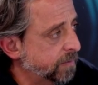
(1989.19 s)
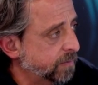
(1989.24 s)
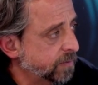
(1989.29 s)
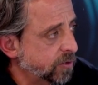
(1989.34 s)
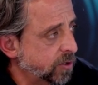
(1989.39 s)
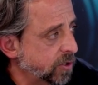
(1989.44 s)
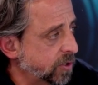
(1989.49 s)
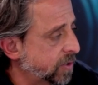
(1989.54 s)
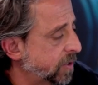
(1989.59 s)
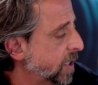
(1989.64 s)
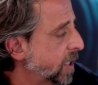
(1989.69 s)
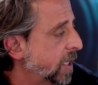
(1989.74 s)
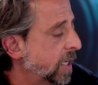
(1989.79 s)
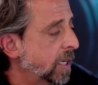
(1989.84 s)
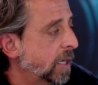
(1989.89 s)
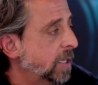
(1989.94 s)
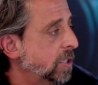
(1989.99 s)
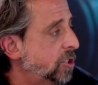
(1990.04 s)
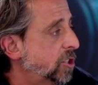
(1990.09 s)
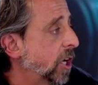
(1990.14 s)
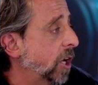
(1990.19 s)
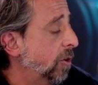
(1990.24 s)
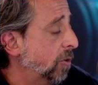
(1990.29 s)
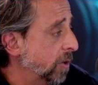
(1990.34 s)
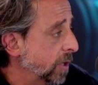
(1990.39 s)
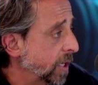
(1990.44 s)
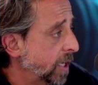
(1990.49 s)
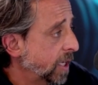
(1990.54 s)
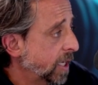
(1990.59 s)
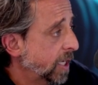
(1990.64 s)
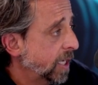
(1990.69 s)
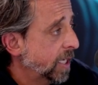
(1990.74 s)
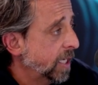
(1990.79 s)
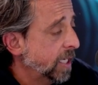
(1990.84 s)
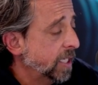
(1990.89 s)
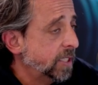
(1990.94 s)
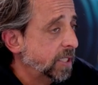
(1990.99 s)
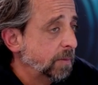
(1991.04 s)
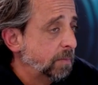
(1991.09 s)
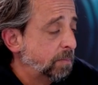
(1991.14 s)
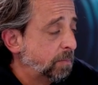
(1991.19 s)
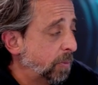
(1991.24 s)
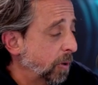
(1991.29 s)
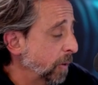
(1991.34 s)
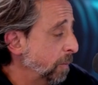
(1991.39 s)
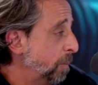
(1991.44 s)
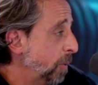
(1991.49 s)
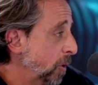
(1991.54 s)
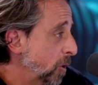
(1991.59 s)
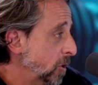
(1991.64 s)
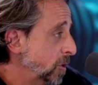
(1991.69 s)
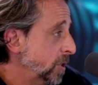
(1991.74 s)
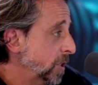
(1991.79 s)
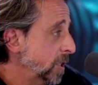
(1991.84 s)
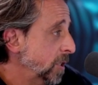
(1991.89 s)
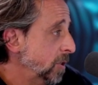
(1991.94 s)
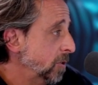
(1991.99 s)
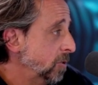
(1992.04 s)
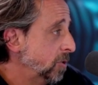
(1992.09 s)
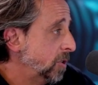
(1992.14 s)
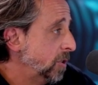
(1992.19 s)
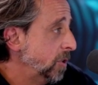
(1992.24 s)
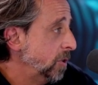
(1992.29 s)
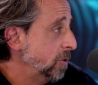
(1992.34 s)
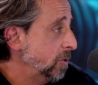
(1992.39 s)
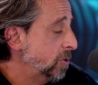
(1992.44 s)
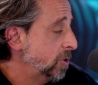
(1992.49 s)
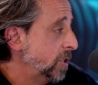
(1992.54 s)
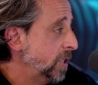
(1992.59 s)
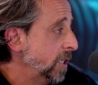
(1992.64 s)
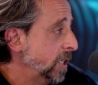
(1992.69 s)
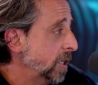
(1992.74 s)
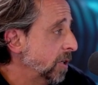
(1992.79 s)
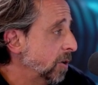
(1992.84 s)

Just generally, is it per person you see it,